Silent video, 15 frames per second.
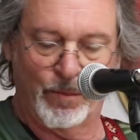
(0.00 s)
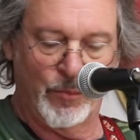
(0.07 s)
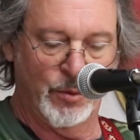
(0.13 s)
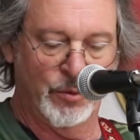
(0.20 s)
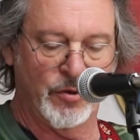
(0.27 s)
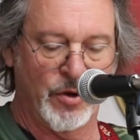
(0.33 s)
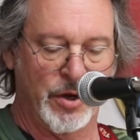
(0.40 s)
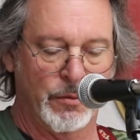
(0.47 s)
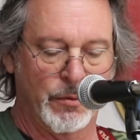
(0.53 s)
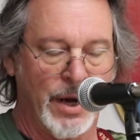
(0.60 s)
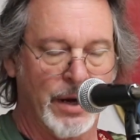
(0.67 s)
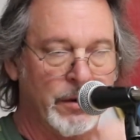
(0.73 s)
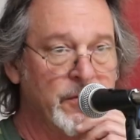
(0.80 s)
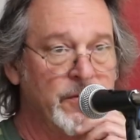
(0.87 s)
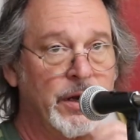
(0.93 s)
it was on a
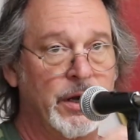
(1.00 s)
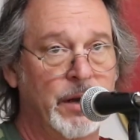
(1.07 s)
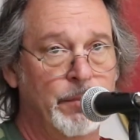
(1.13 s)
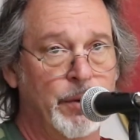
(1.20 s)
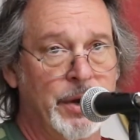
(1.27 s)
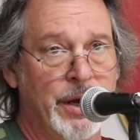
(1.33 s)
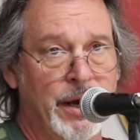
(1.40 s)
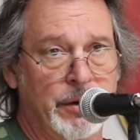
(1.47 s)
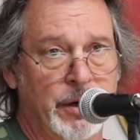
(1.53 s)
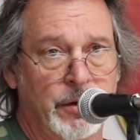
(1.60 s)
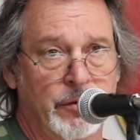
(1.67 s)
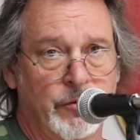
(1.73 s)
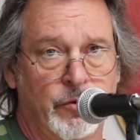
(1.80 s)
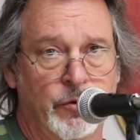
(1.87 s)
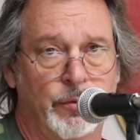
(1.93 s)
record that I put out
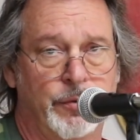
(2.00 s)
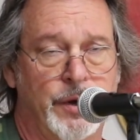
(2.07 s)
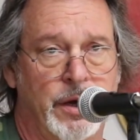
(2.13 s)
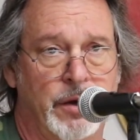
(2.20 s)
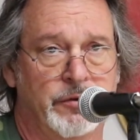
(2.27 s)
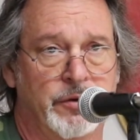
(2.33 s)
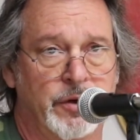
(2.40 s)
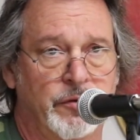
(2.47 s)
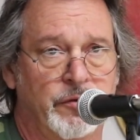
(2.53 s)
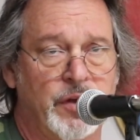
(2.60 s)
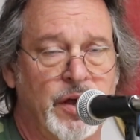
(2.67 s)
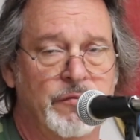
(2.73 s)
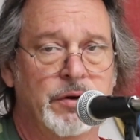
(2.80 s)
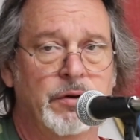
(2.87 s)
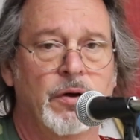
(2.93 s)
in
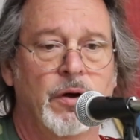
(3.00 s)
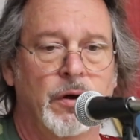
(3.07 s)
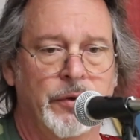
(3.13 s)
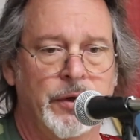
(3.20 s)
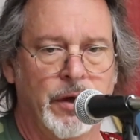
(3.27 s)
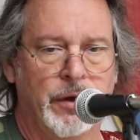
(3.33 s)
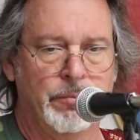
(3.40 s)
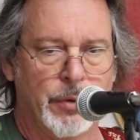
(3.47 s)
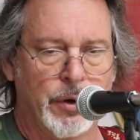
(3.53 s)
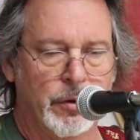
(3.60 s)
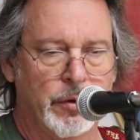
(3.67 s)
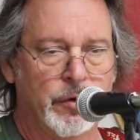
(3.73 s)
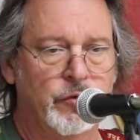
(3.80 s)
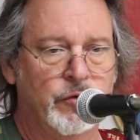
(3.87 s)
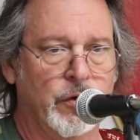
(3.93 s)
2007 called The
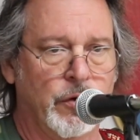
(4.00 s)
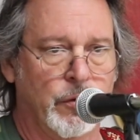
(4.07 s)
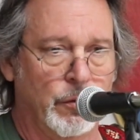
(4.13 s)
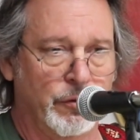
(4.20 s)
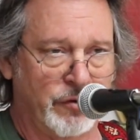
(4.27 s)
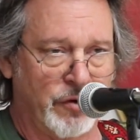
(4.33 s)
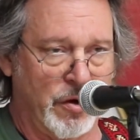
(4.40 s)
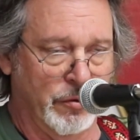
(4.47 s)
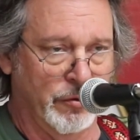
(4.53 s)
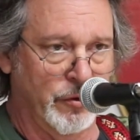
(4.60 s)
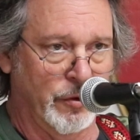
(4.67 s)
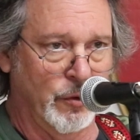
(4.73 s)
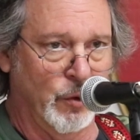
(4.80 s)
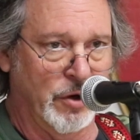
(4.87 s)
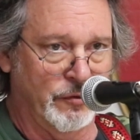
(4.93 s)
Unbroken Circle, Songs
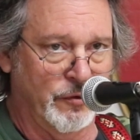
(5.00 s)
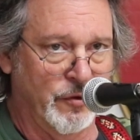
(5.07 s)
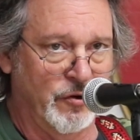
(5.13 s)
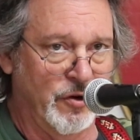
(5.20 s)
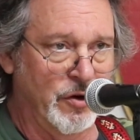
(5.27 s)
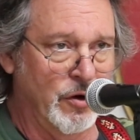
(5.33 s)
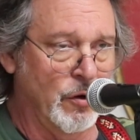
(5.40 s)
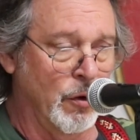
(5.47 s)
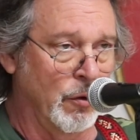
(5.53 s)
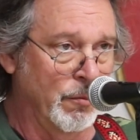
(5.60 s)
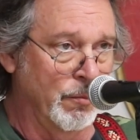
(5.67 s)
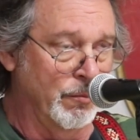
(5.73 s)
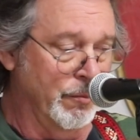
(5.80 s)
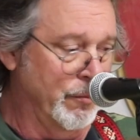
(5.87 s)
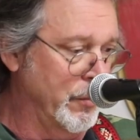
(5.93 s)
of the West Virginia
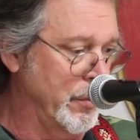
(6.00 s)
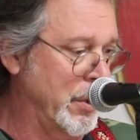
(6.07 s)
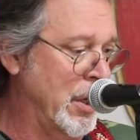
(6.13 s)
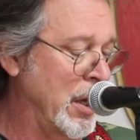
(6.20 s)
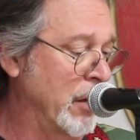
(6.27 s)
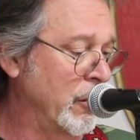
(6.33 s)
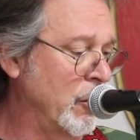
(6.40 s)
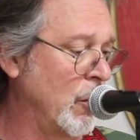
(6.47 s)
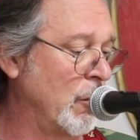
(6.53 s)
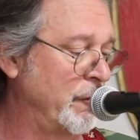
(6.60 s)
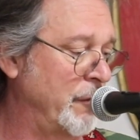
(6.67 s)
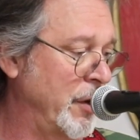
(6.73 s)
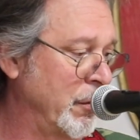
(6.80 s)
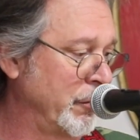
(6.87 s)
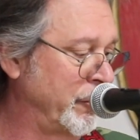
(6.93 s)
Coal
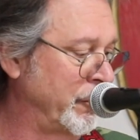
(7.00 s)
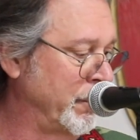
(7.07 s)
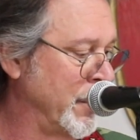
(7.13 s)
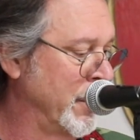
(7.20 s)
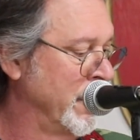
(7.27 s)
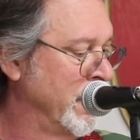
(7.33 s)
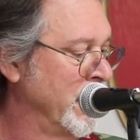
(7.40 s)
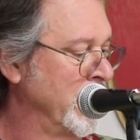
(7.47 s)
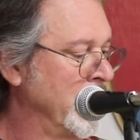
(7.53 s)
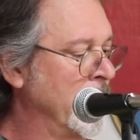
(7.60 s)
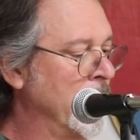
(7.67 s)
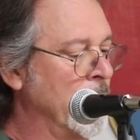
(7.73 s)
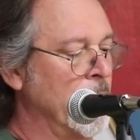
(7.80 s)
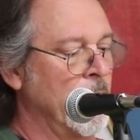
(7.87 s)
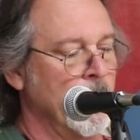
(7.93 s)
Fields.
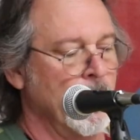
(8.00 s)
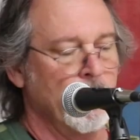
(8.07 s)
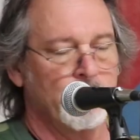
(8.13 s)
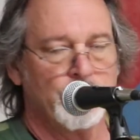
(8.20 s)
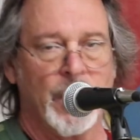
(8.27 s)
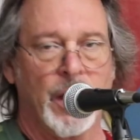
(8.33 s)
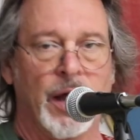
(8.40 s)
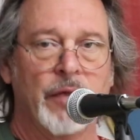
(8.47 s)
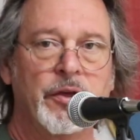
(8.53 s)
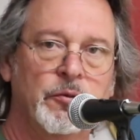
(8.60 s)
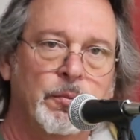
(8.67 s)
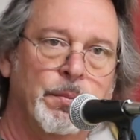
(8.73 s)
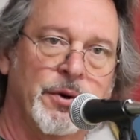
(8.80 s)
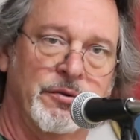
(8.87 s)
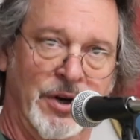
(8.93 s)

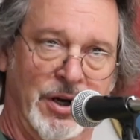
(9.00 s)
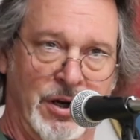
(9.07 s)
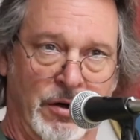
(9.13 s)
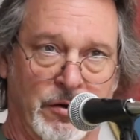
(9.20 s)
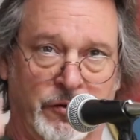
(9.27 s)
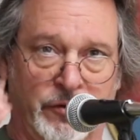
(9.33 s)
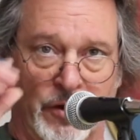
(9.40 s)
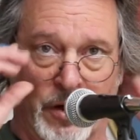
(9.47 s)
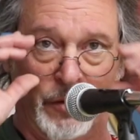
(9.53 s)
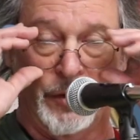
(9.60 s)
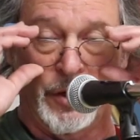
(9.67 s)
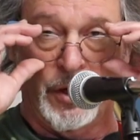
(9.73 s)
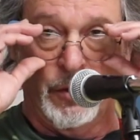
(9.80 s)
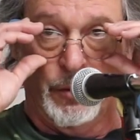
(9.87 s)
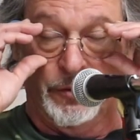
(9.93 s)
This particular song,
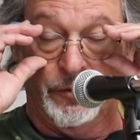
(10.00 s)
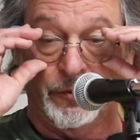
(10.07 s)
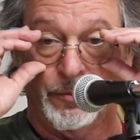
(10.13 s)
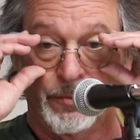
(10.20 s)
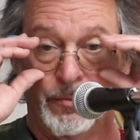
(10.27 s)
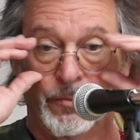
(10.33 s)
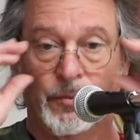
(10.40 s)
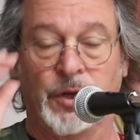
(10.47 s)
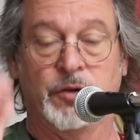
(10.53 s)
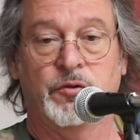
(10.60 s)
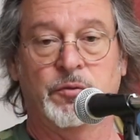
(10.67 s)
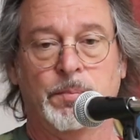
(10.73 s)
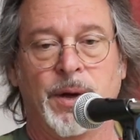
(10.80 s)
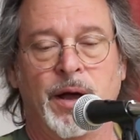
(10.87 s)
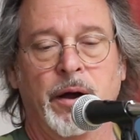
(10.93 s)
though, was
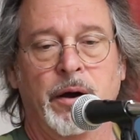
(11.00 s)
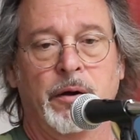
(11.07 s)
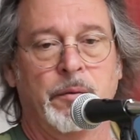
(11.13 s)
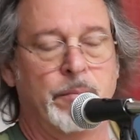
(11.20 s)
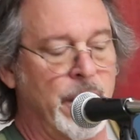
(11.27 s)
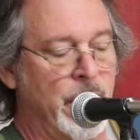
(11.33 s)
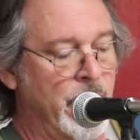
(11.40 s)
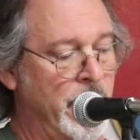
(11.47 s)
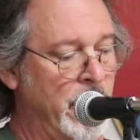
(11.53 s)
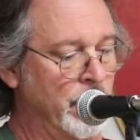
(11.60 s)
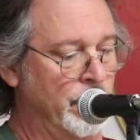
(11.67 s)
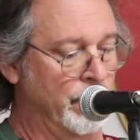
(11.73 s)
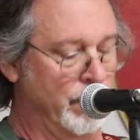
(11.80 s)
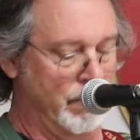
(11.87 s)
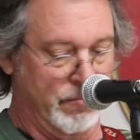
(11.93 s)
inspired
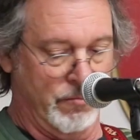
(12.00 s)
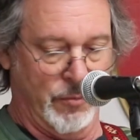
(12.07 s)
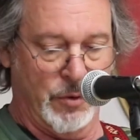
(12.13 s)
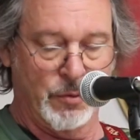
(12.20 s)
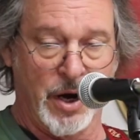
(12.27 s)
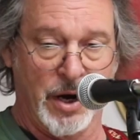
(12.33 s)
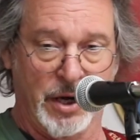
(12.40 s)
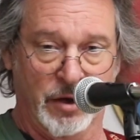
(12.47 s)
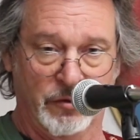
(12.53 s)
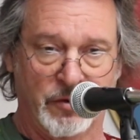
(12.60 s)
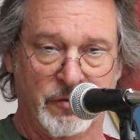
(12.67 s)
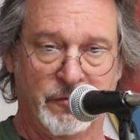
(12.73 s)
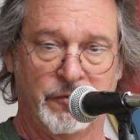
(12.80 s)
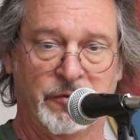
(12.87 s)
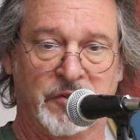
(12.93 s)
by the writings
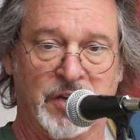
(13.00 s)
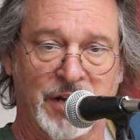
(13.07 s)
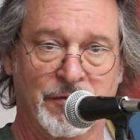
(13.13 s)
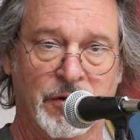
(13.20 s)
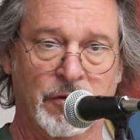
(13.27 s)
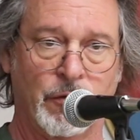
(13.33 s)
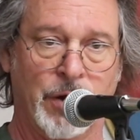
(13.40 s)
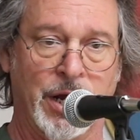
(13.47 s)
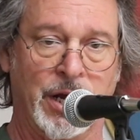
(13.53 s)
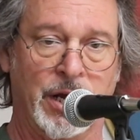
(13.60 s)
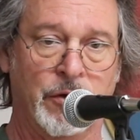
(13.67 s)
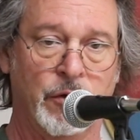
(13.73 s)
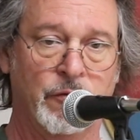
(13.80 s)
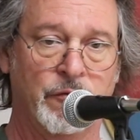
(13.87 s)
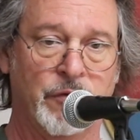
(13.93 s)
of Stephen
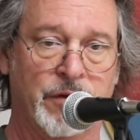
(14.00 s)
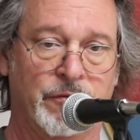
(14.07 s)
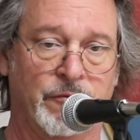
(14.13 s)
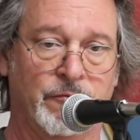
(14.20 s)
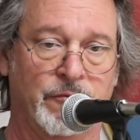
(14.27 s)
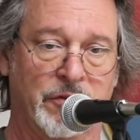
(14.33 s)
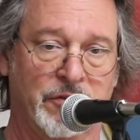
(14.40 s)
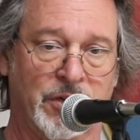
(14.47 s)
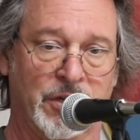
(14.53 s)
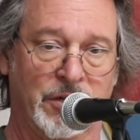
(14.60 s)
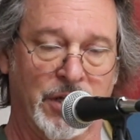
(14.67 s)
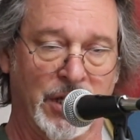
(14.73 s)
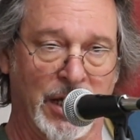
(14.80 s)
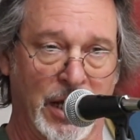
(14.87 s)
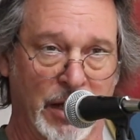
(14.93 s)
Crane, who
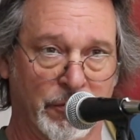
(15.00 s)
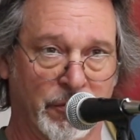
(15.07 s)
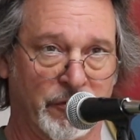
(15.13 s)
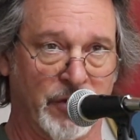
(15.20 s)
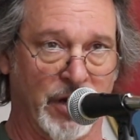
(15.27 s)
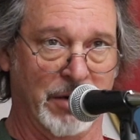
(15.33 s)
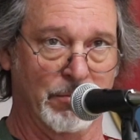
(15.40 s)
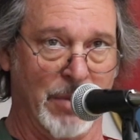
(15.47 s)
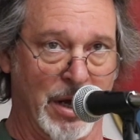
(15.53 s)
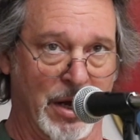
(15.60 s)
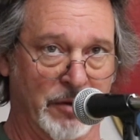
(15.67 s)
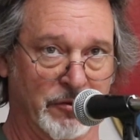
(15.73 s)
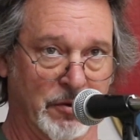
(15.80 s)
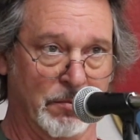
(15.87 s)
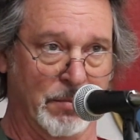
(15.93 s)
visited the anthracite
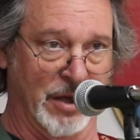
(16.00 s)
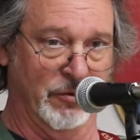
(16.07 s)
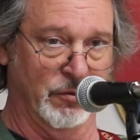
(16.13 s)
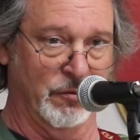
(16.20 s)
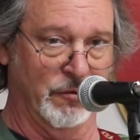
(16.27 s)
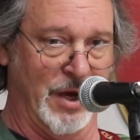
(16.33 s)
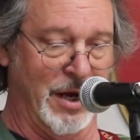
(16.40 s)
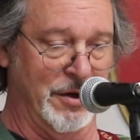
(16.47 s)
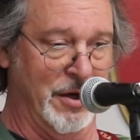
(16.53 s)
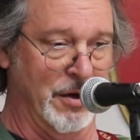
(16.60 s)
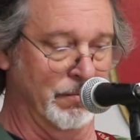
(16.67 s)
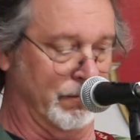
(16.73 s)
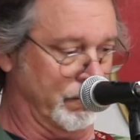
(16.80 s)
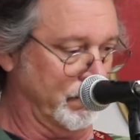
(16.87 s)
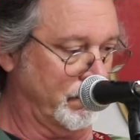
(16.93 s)
mines in
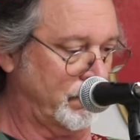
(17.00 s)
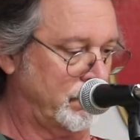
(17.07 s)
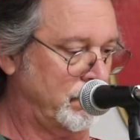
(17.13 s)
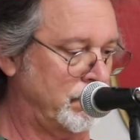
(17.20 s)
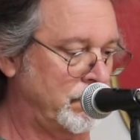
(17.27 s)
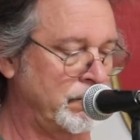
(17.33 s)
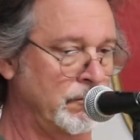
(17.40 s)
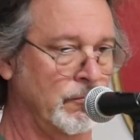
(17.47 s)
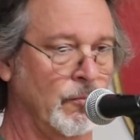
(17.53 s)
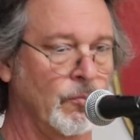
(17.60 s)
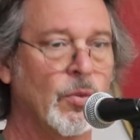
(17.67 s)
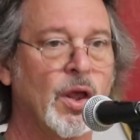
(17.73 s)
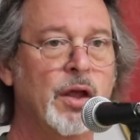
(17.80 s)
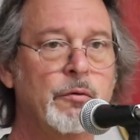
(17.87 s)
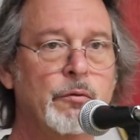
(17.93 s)
Pennsylvania
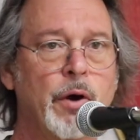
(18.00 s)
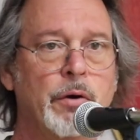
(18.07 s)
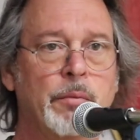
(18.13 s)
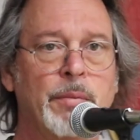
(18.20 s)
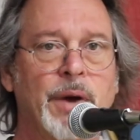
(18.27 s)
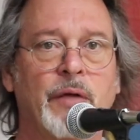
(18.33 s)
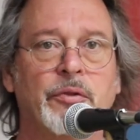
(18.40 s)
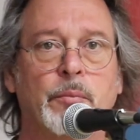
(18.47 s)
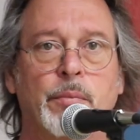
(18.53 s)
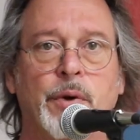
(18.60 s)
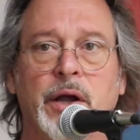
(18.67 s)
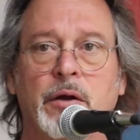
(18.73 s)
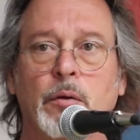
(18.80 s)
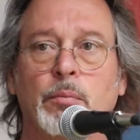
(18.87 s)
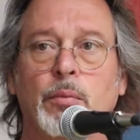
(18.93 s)
and wrote about the
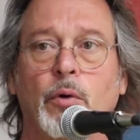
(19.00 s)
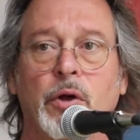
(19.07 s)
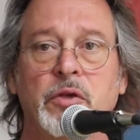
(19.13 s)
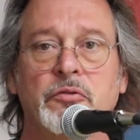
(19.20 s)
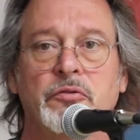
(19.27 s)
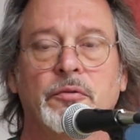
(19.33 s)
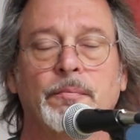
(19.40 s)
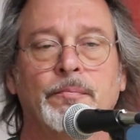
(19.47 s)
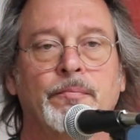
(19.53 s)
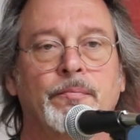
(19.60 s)
Breaker Boys.